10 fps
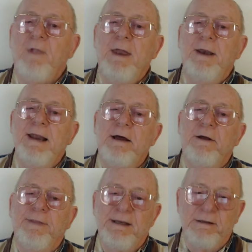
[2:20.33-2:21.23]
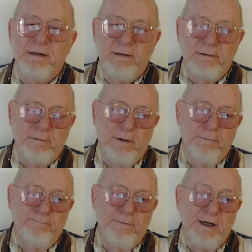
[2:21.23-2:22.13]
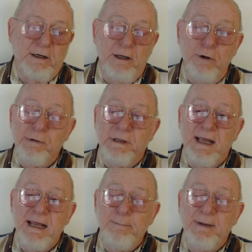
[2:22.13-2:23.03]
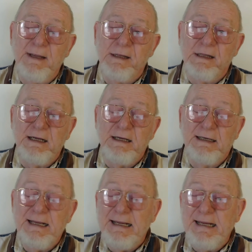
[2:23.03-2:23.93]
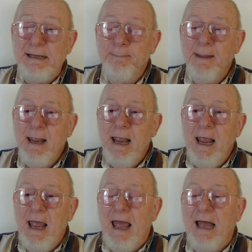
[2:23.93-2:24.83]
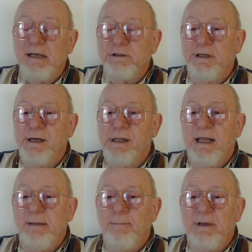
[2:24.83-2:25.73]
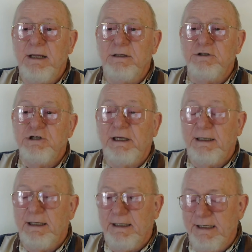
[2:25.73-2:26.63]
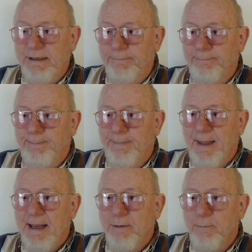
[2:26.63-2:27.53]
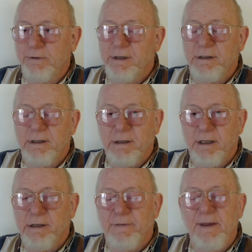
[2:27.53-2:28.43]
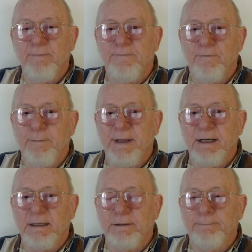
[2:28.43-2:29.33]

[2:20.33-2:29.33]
Now that's very close to A, B, C, D. Actually, it's A, B, G, D. And we'll just discuss them for a minute.